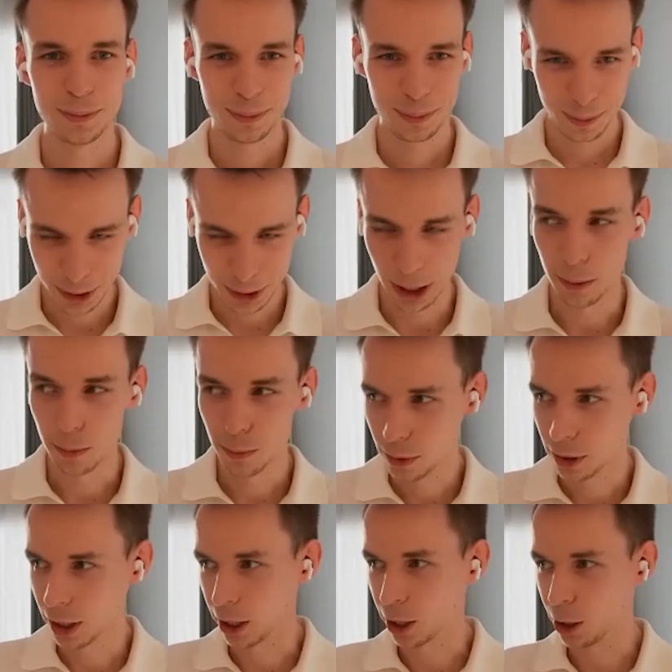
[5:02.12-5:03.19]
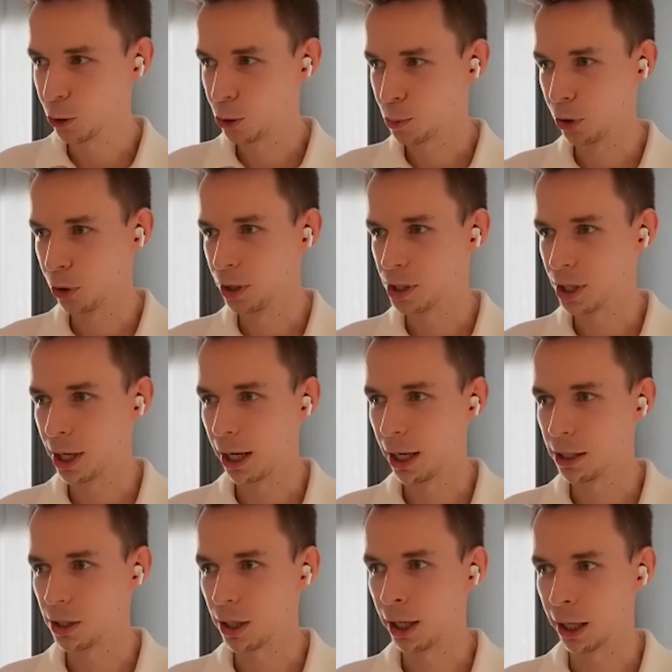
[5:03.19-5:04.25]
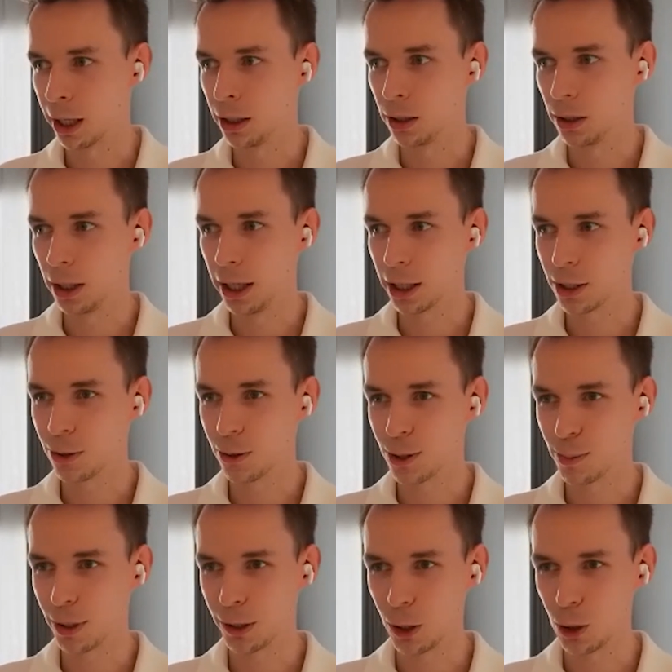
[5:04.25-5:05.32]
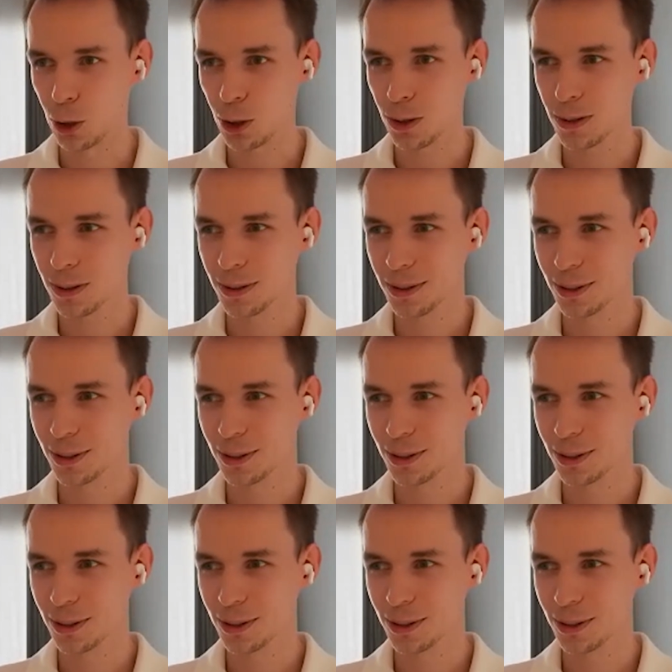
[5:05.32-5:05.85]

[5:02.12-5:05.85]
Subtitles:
Yeah, really good point. And I really liked your explanation,